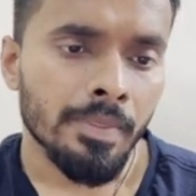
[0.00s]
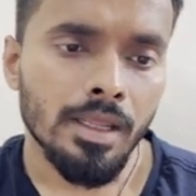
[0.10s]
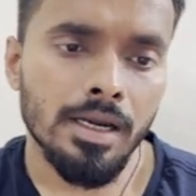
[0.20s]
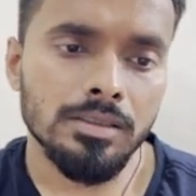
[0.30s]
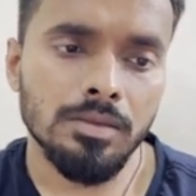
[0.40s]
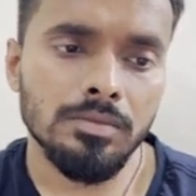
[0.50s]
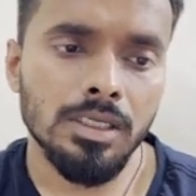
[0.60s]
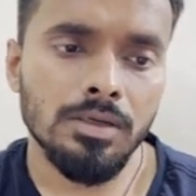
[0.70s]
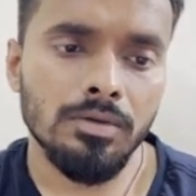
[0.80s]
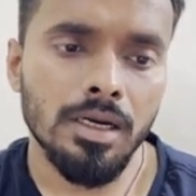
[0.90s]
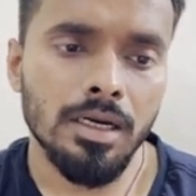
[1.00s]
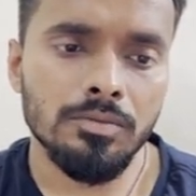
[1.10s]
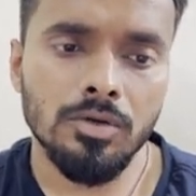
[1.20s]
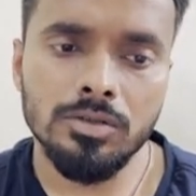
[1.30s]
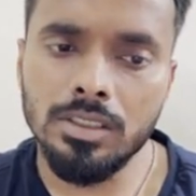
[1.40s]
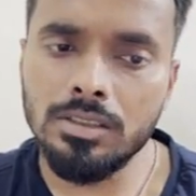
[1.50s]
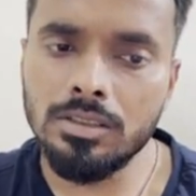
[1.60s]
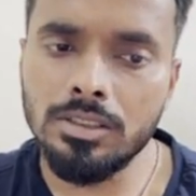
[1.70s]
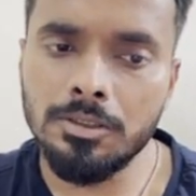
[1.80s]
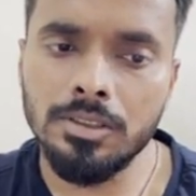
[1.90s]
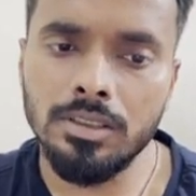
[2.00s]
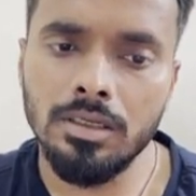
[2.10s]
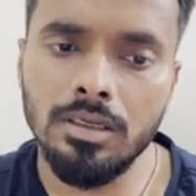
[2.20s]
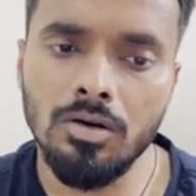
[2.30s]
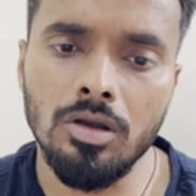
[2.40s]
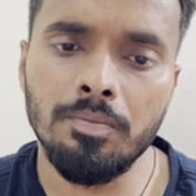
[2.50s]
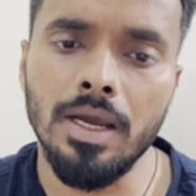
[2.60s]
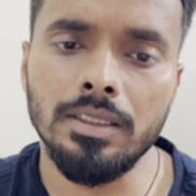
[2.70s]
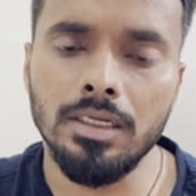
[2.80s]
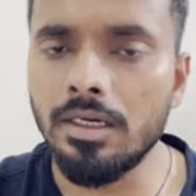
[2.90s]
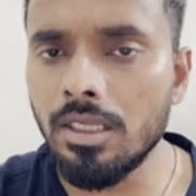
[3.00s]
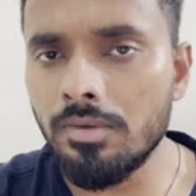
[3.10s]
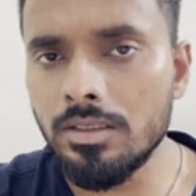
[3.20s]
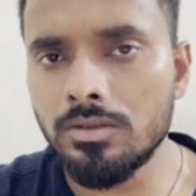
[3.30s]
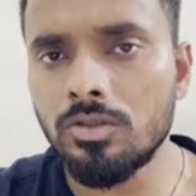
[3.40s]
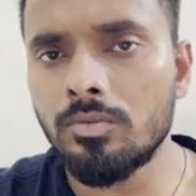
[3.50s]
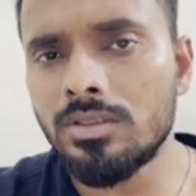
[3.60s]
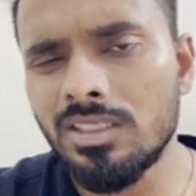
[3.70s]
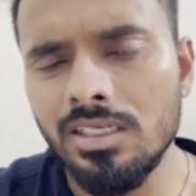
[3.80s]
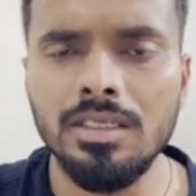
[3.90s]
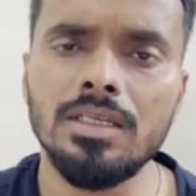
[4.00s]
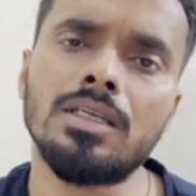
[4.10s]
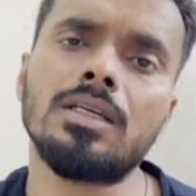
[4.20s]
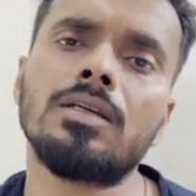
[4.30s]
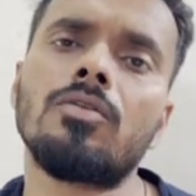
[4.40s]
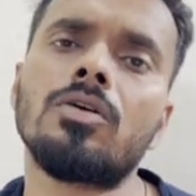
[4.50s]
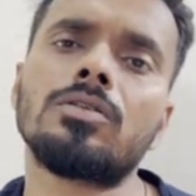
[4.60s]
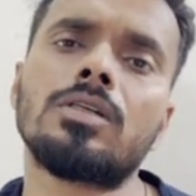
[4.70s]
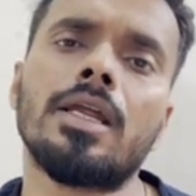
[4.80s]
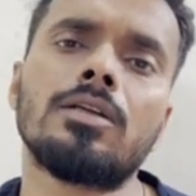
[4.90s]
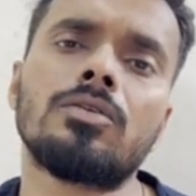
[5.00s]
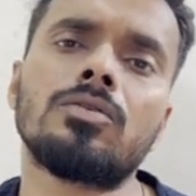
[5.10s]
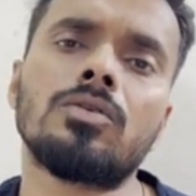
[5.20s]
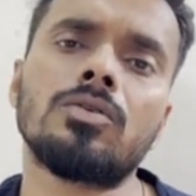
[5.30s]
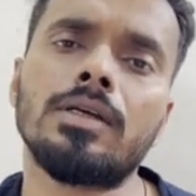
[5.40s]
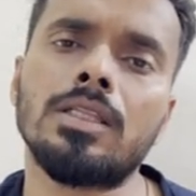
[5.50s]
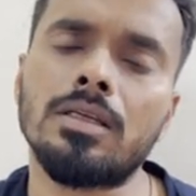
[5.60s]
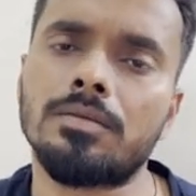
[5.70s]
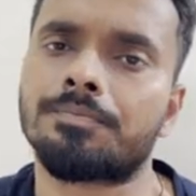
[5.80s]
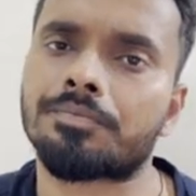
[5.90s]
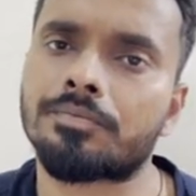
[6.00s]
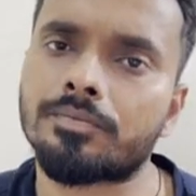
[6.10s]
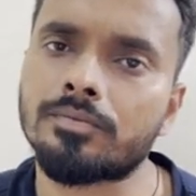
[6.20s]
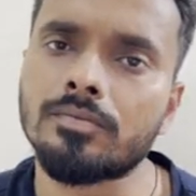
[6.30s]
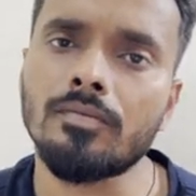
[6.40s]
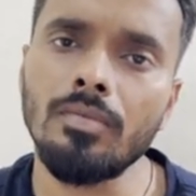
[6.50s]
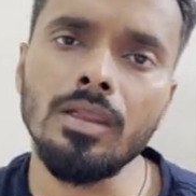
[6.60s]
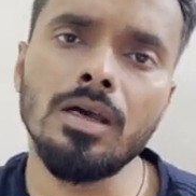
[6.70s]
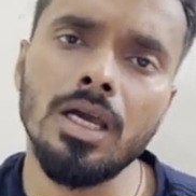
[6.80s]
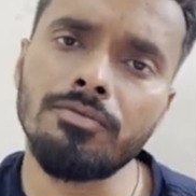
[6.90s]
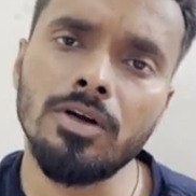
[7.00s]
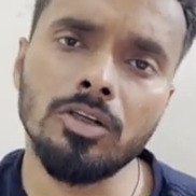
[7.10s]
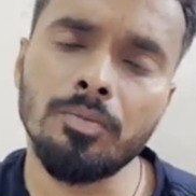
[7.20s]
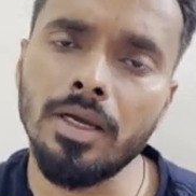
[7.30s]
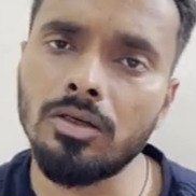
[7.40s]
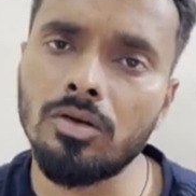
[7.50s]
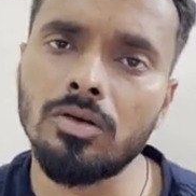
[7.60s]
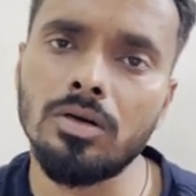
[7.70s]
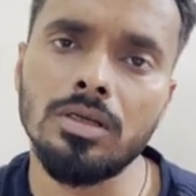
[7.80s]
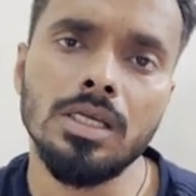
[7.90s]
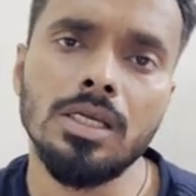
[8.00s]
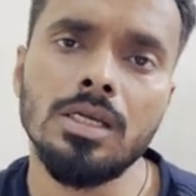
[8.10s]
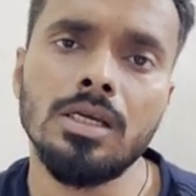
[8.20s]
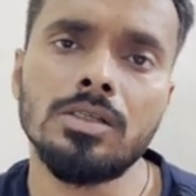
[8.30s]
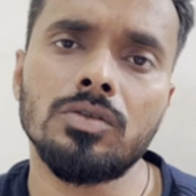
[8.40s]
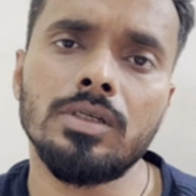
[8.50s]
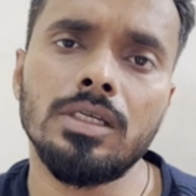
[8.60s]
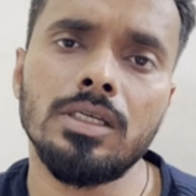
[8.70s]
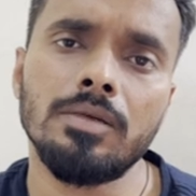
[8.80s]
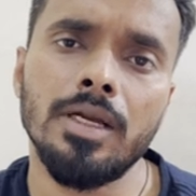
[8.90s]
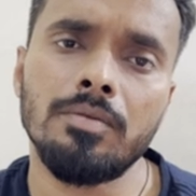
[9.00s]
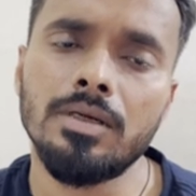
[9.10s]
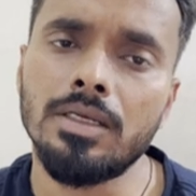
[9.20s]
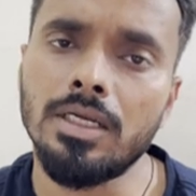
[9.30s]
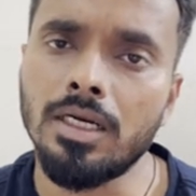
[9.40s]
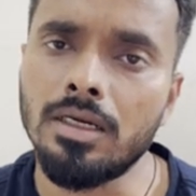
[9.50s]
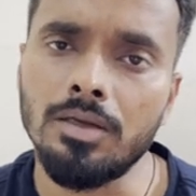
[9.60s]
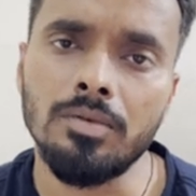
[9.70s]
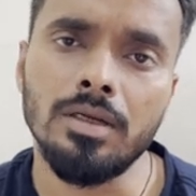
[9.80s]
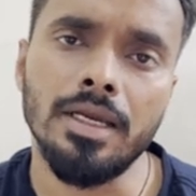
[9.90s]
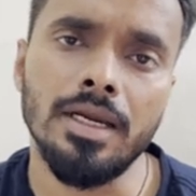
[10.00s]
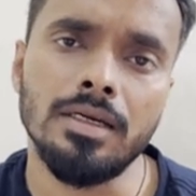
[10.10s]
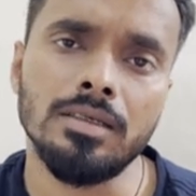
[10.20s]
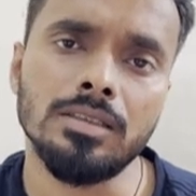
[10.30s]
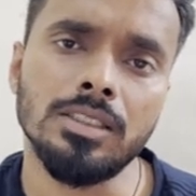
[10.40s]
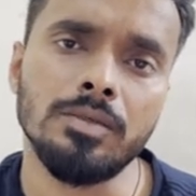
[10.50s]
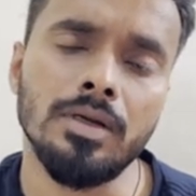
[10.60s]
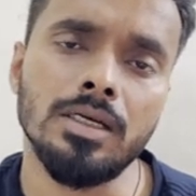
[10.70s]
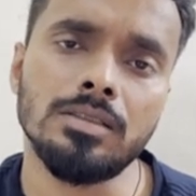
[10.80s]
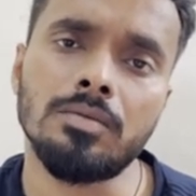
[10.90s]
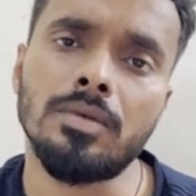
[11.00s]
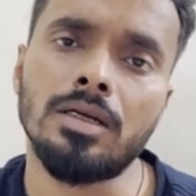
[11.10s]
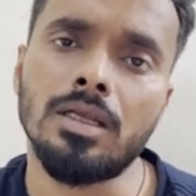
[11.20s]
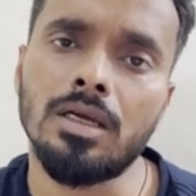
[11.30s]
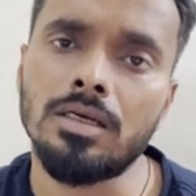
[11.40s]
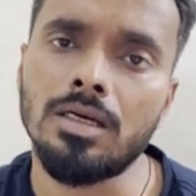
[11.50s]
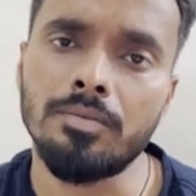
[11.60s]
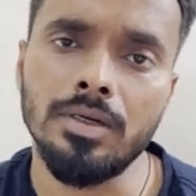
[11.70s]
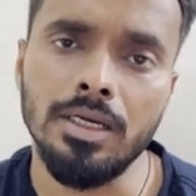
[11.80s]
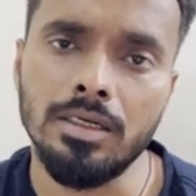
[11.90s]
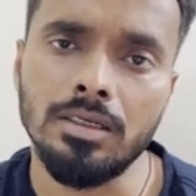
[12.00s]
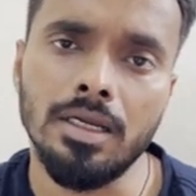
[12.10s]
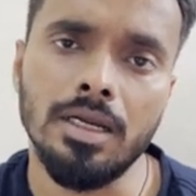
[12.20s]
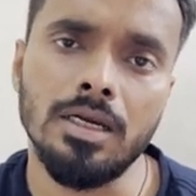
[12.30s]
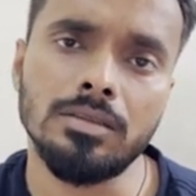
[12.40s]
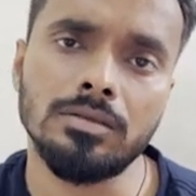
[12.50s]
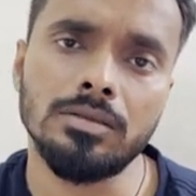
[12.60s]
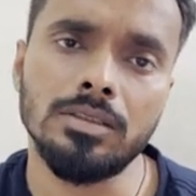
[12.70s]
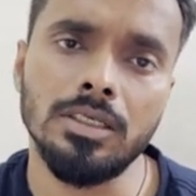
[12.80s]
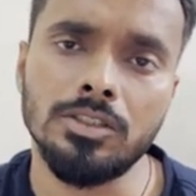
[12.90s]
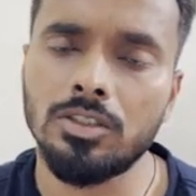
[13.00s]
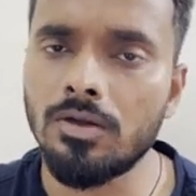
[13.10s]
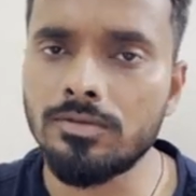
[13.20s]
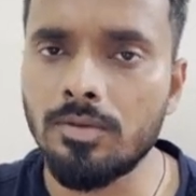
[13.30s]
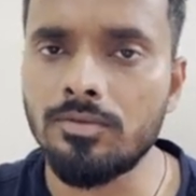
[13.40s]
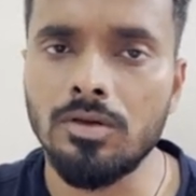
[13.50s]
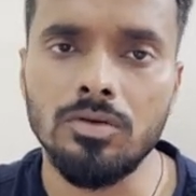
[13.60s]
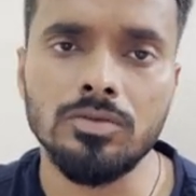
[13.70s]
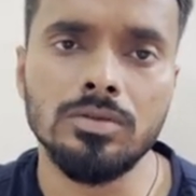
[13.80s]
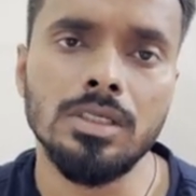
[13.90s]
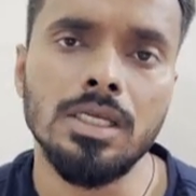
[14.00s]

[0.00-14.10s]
And some there were random questions on Python database. So basically he was trying to know whether I worked on Python or not. So he made me create a table, and he made some data update and deletion of some of the rows